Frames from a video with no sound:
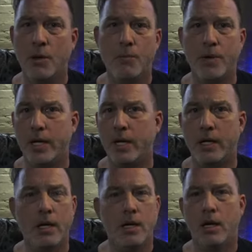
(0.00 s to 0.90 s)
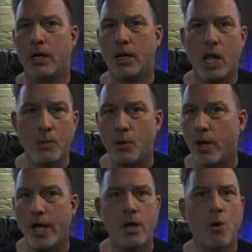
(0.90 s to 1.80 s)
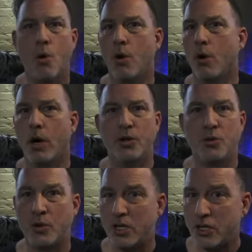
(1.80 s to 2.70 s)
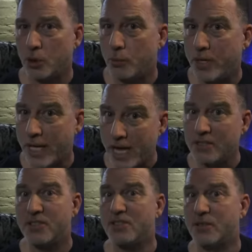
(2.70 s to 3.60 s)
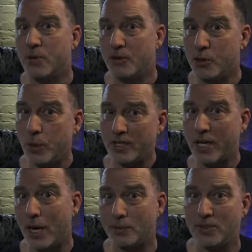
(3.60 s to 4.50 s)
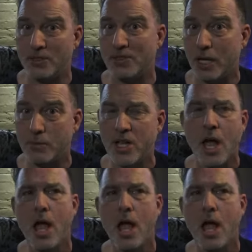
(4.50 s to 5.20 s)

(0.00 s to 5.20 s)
be it a column array or a traditional PA system with two-way tops and subs,